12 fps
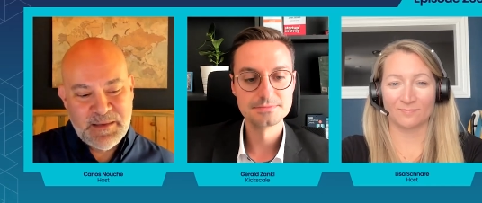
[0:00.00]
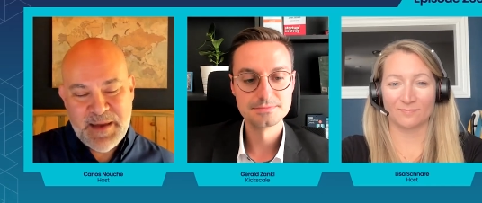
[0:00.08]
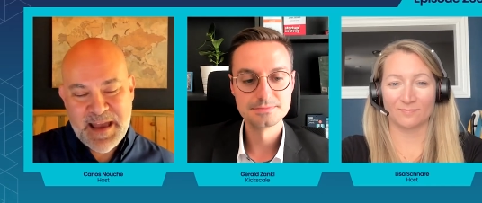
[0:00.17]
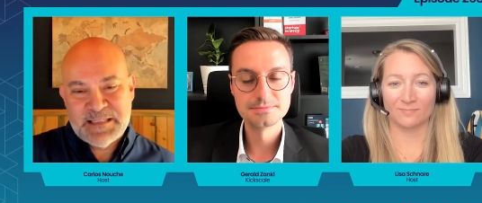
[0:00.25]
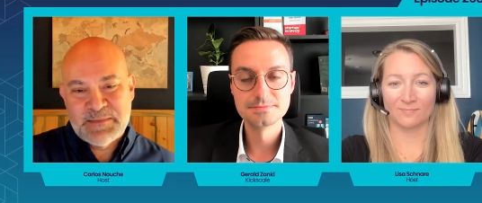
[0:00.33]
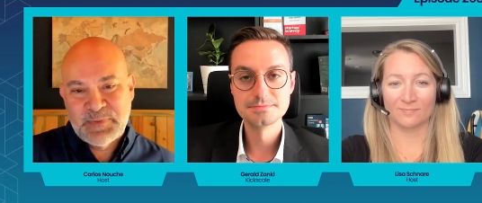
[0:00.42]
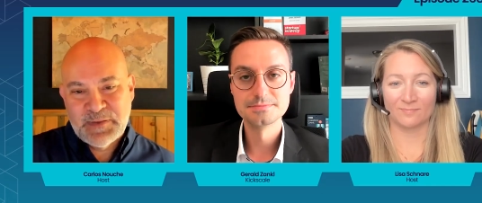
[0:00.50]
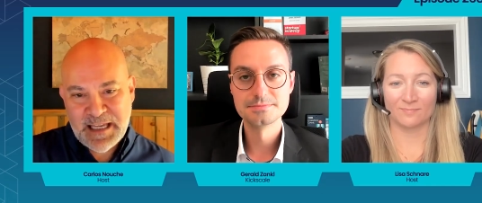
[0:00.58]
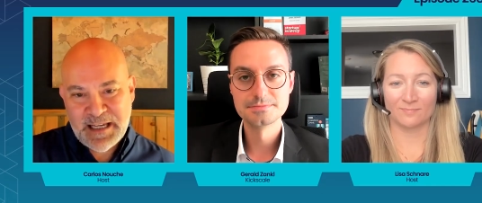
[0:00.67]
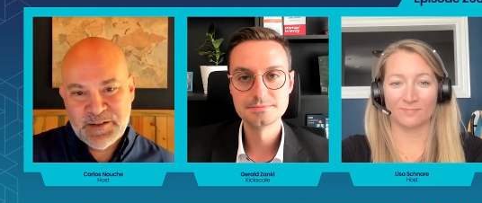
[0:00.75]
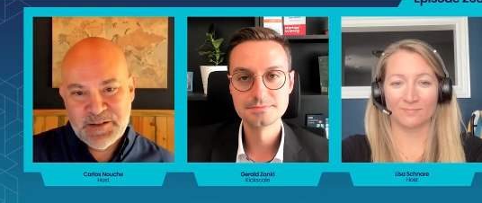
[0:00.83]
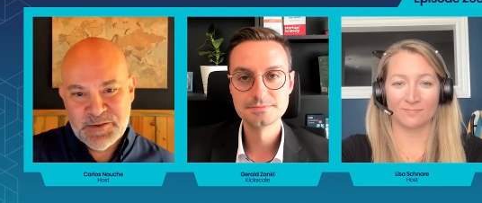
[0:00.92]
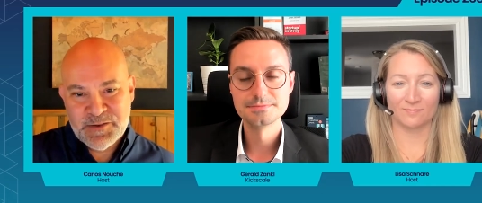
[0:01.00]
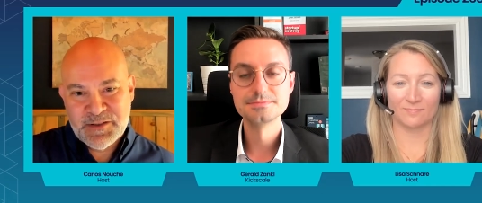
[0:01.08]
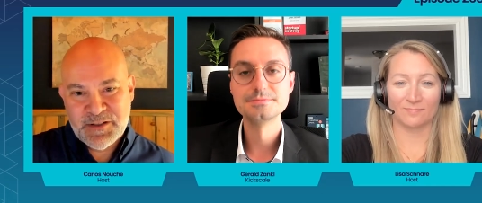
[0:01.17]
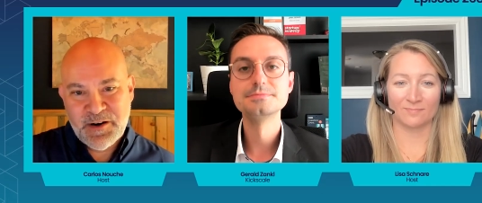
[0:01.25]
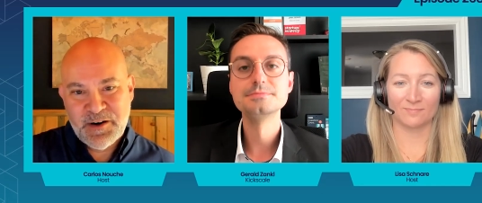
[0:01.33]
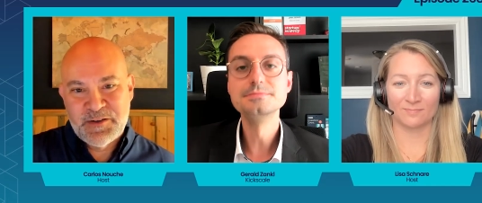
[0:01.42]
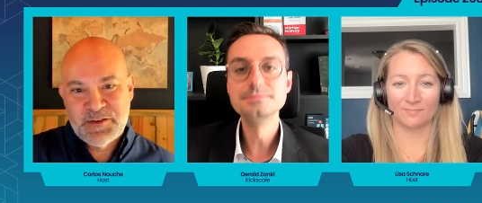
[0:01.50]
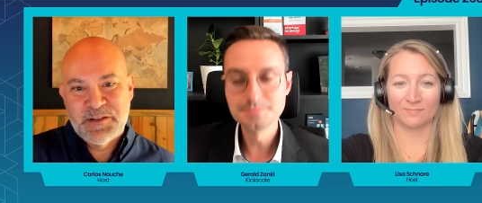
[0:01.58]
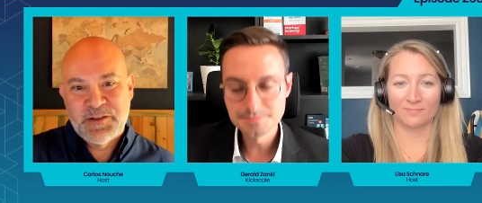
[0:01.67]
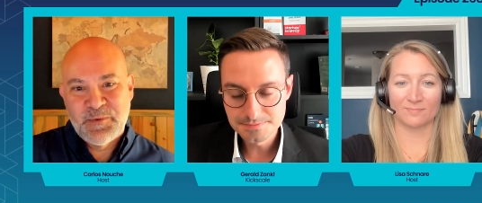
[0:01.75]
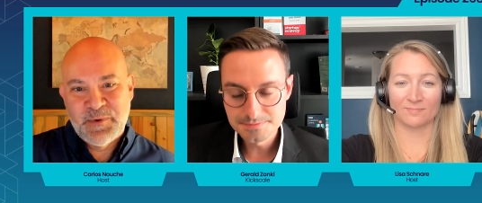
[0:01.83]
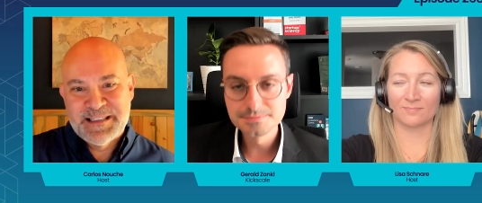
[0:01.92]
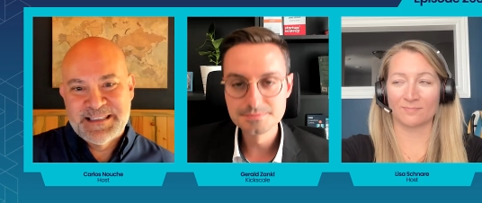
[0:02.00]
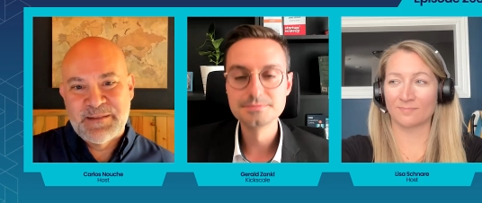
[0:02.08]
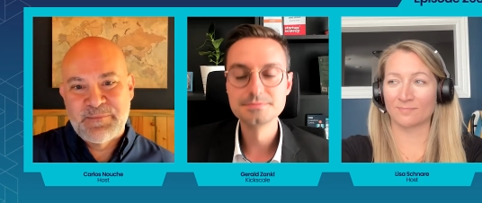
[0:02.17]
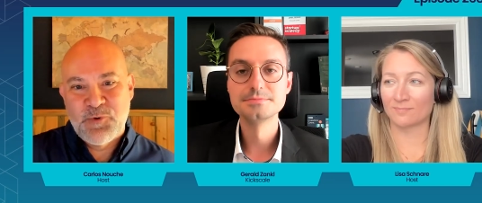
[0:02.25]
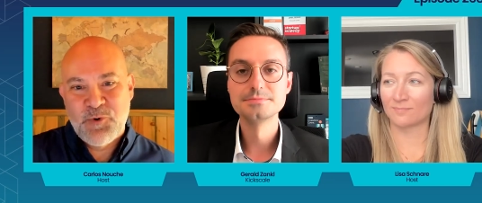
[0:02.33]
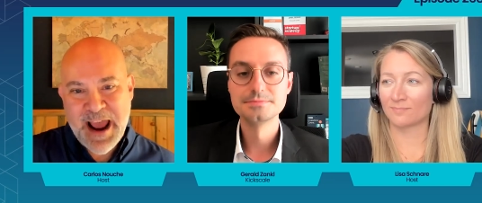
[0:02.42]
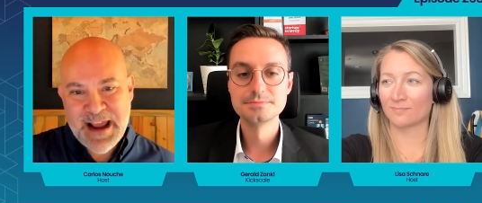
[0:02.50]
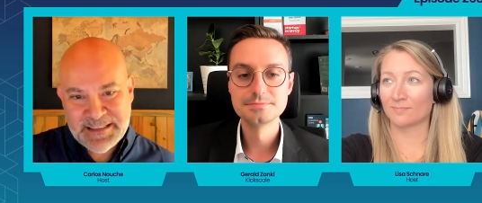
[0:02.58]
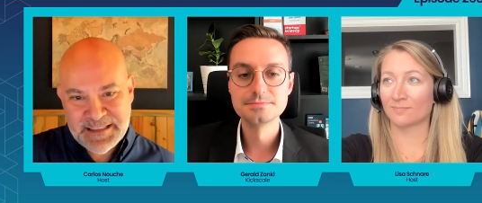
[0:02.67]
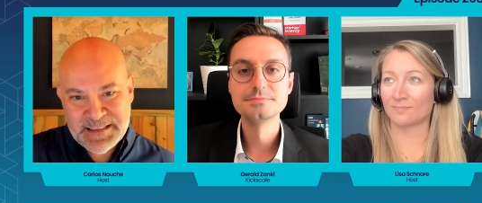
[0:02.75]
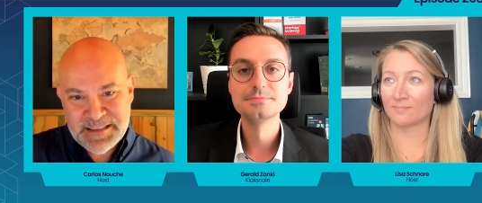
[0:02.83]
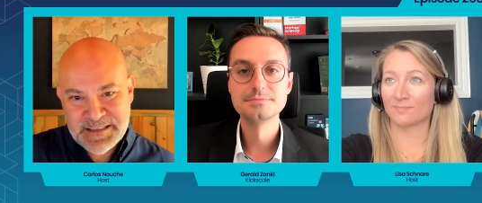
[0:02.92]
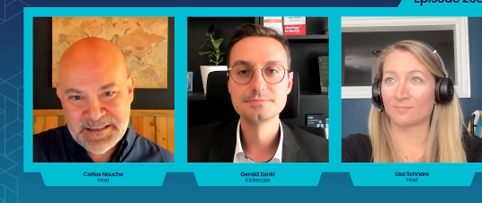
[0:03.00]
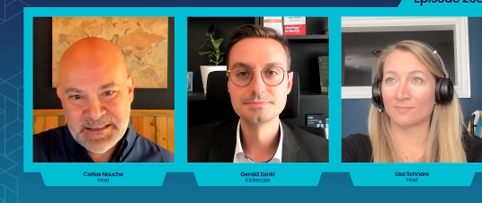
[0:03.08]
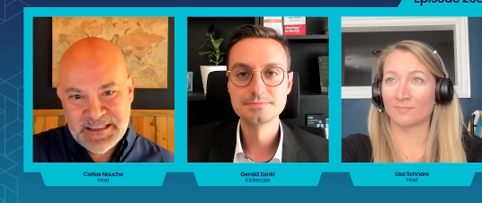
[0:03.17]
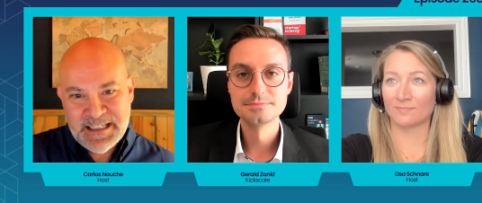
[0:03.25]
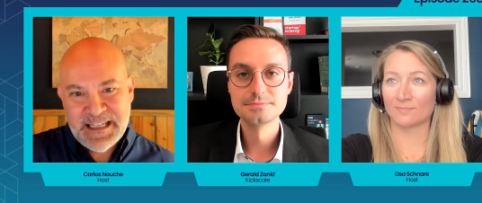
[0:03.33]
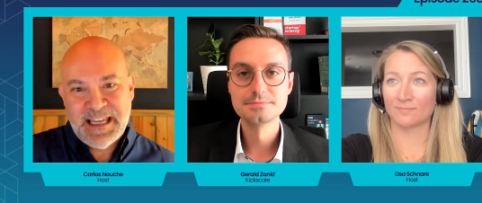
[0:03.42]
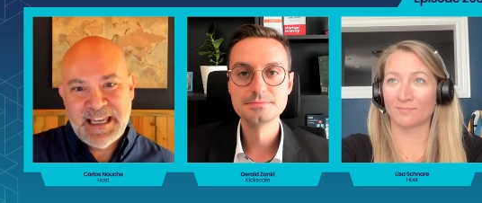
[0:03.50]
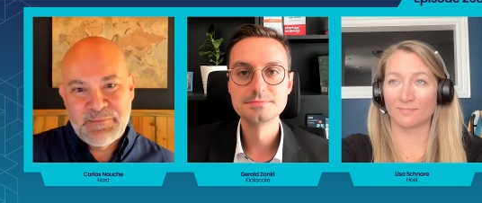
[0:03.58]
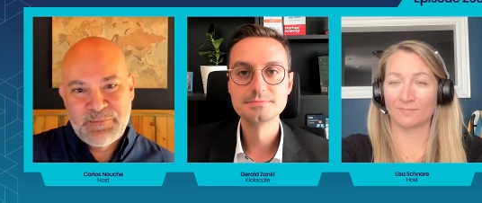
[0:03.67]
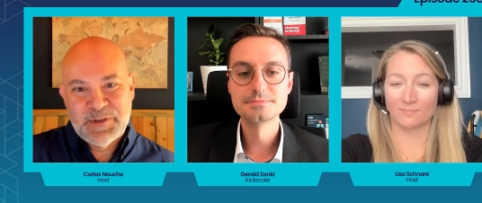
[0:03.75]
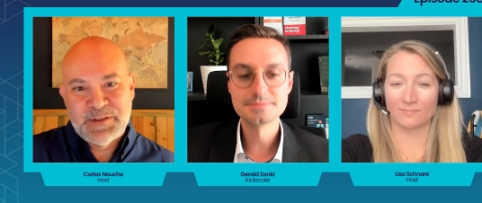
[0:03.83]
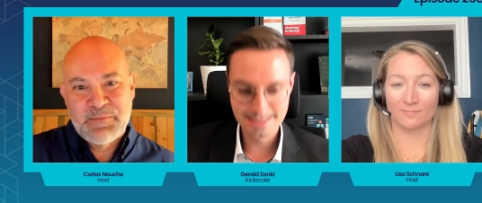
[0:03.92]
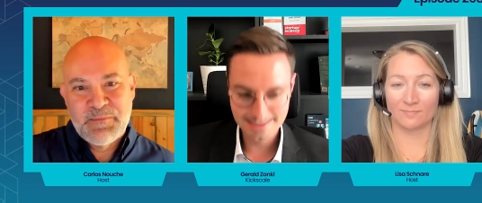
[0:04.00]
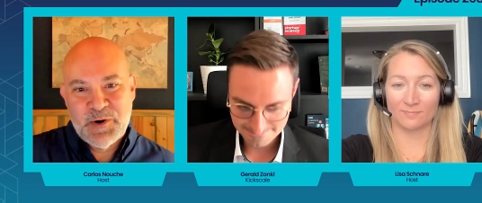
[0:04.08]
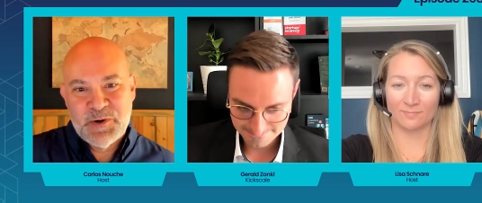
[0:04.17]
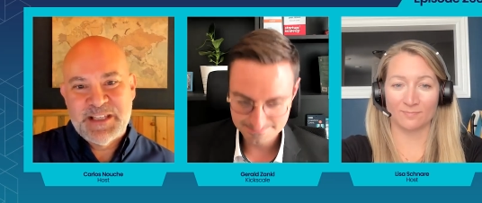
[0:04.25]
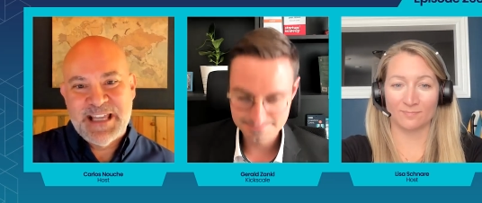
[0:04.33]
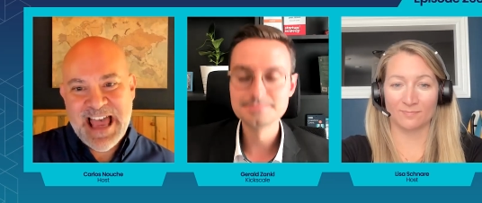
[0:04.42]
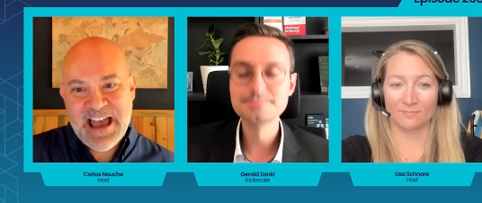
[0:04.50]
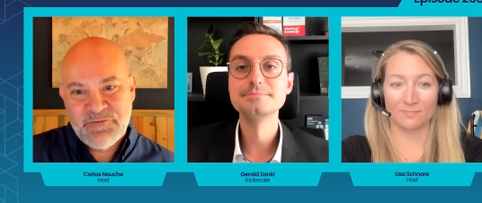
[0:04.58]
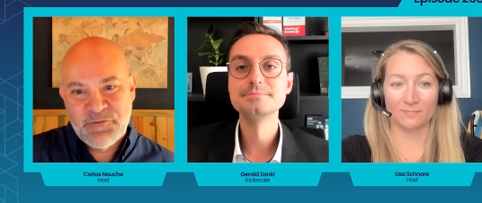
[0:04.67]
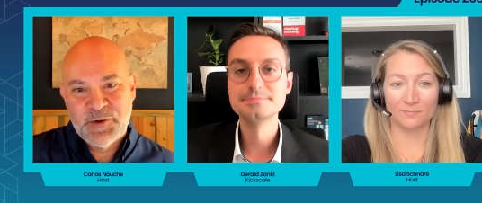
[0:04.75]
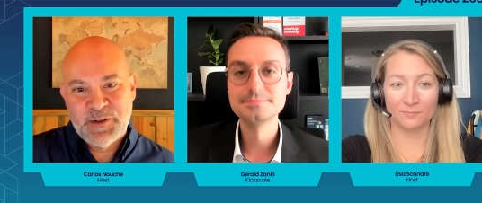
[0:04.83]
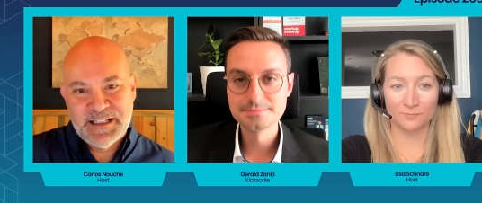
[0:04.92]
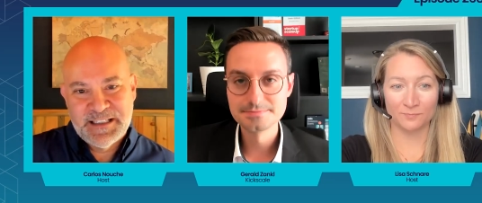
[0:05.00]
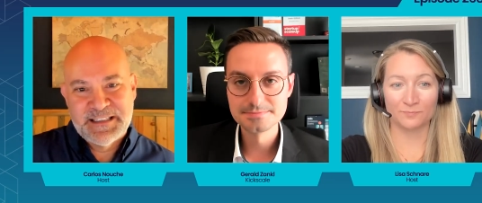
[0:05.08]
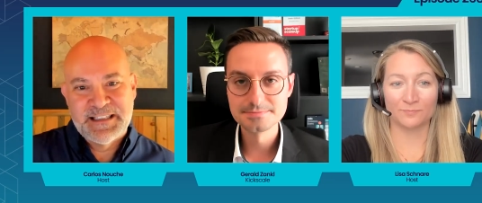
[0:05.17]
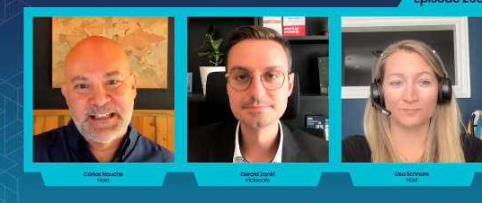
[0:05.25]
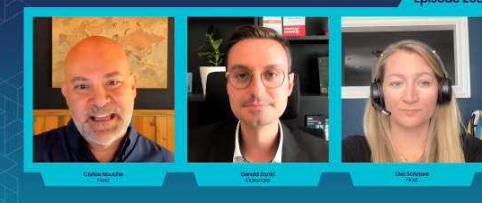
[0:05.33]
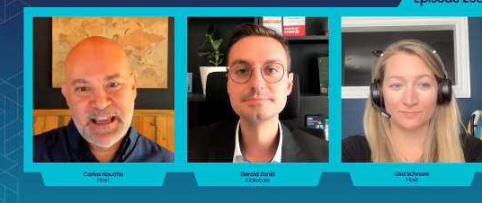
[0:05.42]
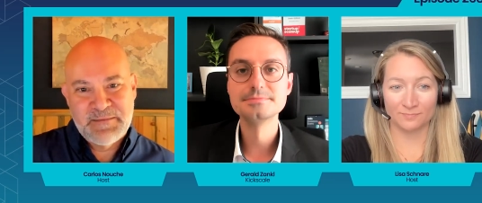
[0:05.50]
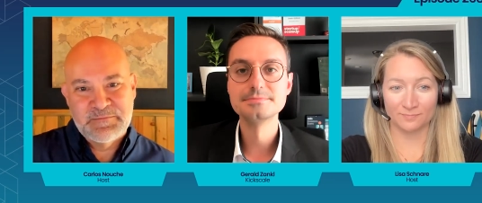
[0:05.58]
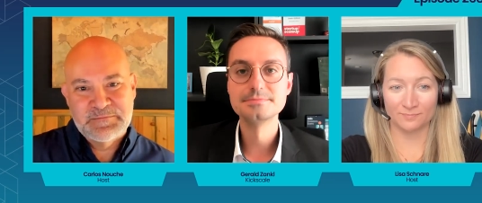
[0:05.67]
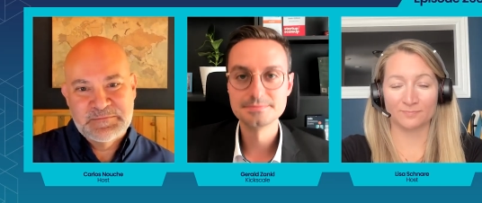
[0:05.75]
Speaker 1: the best players are usually the ones that practice and put the most effort into the game.